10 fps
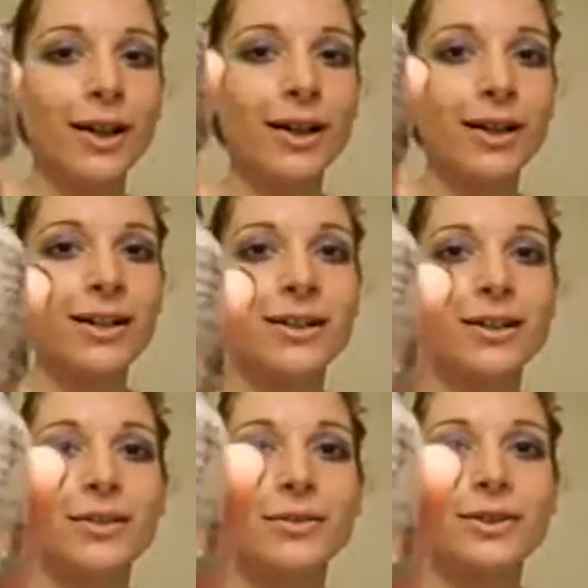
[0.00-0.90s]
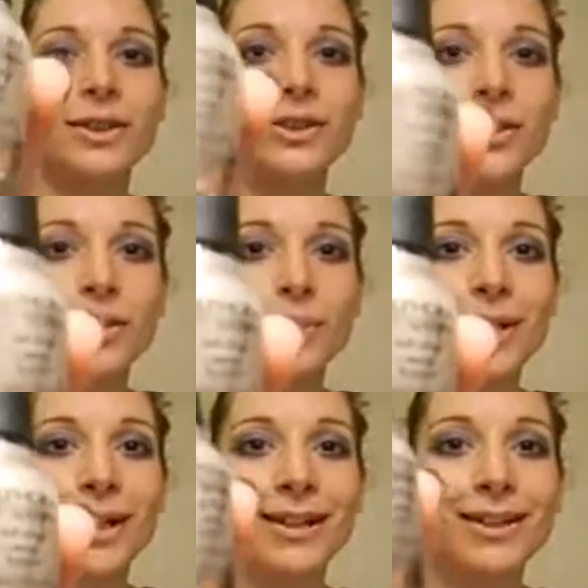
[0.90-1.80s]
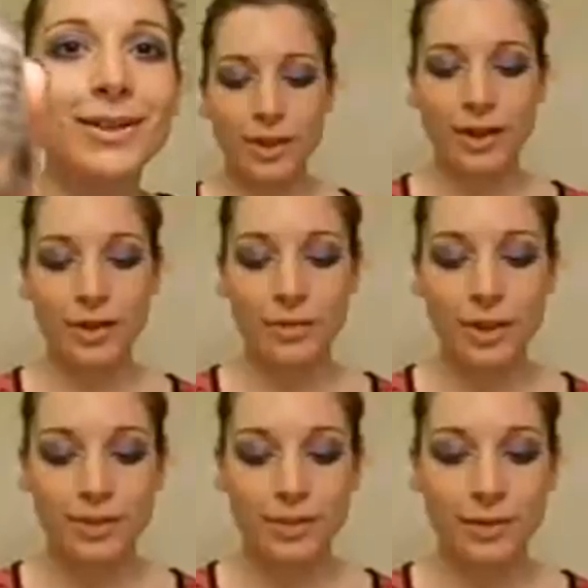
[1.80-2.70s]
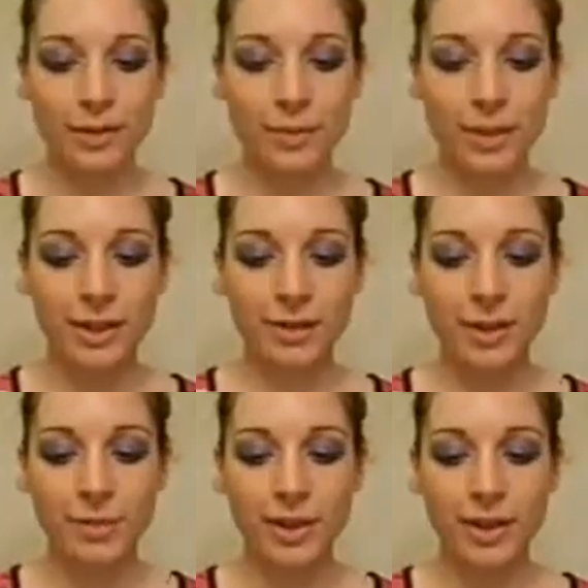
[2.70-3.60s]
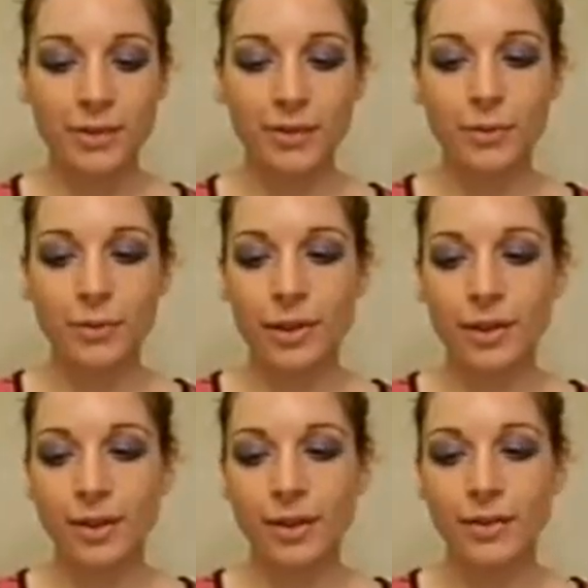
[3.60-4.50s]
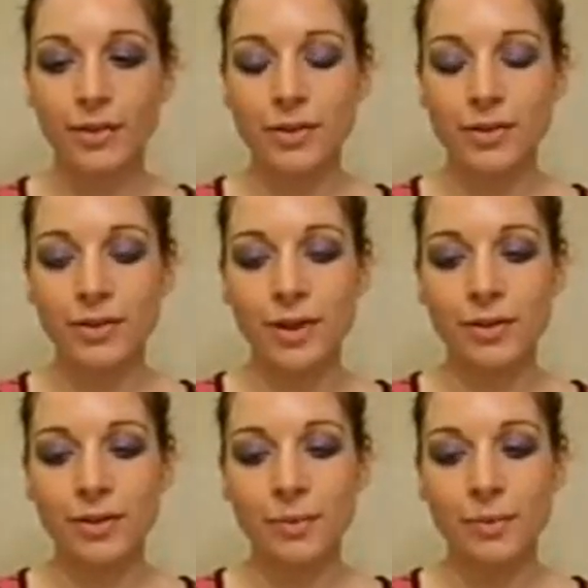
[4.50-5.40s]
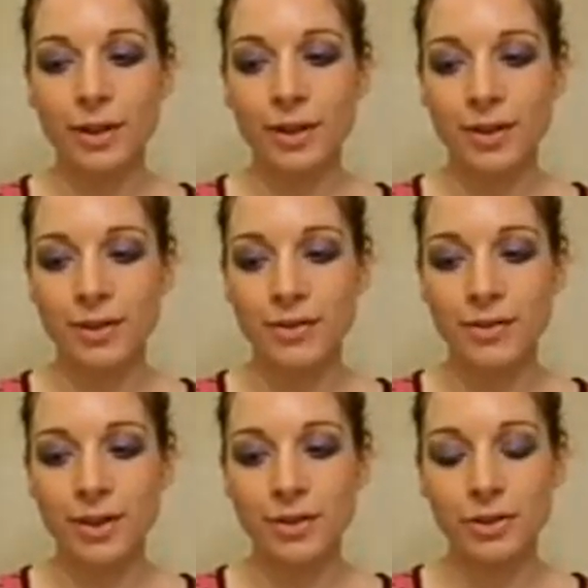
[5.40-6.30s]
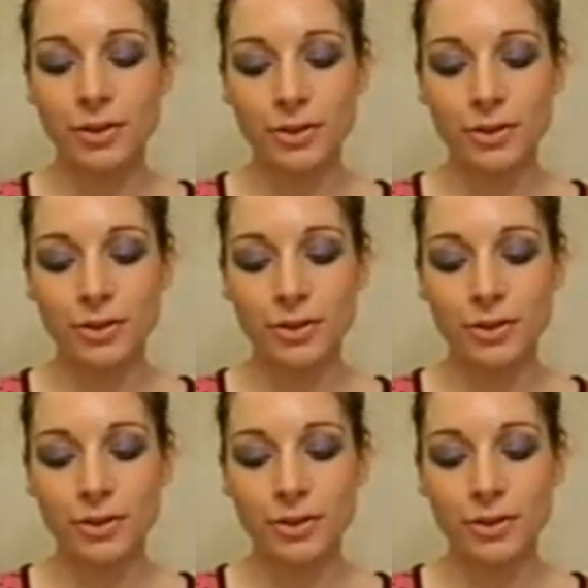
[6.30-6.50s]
which shouldn't work, but it does. I picked up this, which is a set by Seche, who make